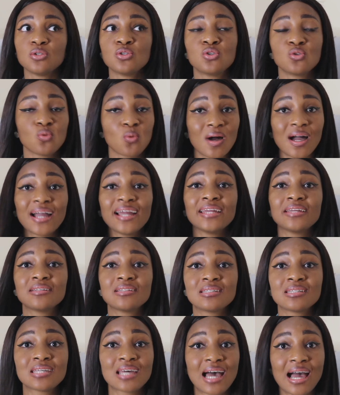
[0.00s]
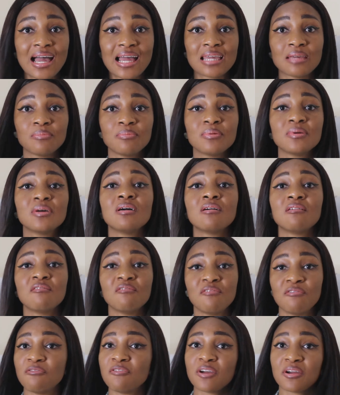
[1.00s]
Do I type
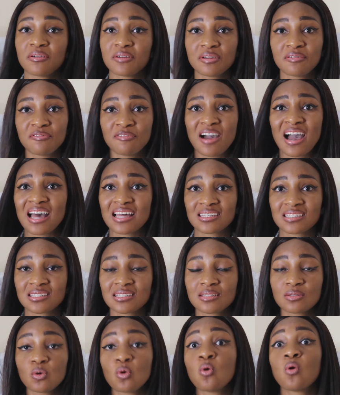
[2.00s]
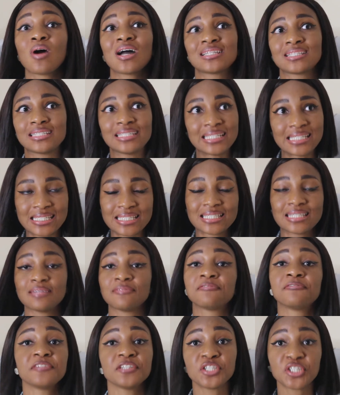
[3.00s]
very fast, or at least
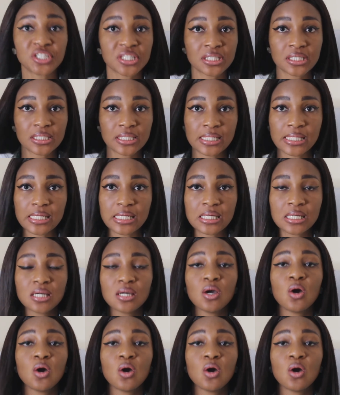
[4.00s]
efficiently,